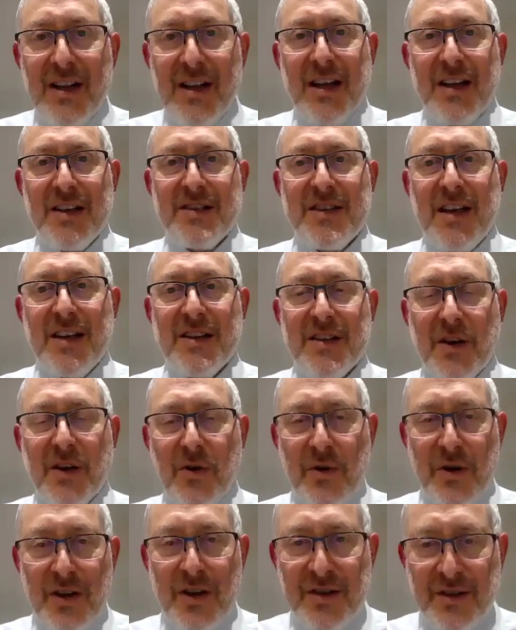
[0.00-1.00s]
He says,
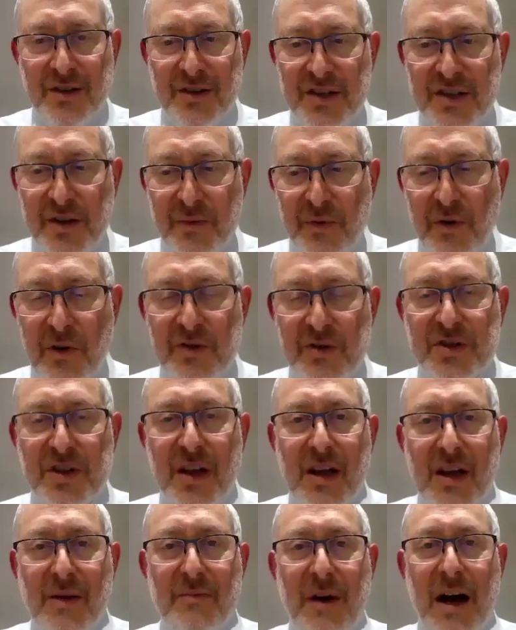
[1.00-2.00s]
according to this approach,
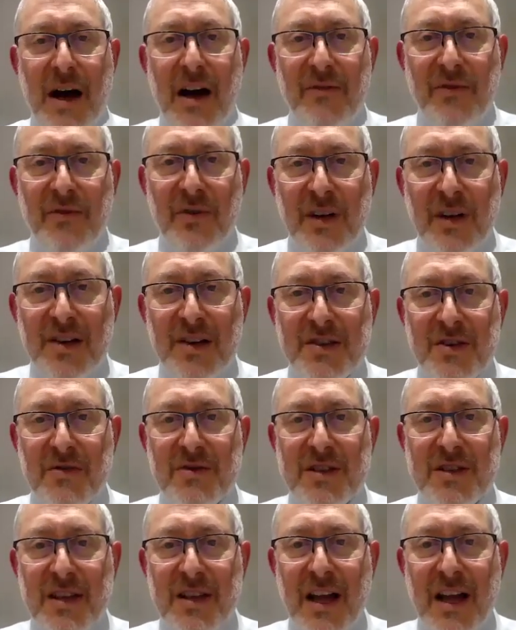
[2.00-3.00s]
Mahavod
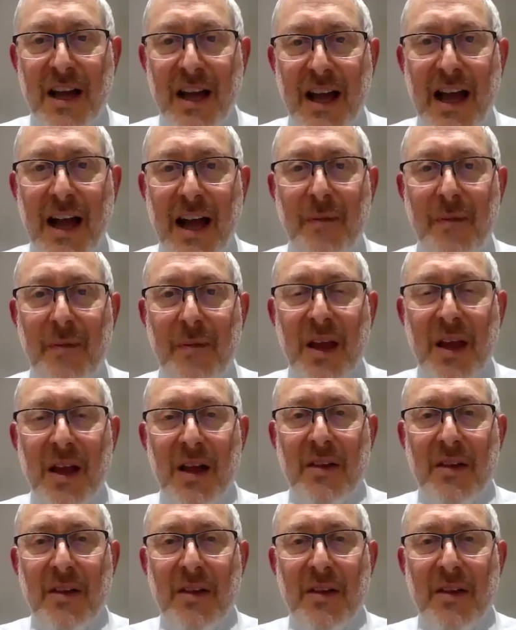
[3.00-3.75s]
Hazos Lachem,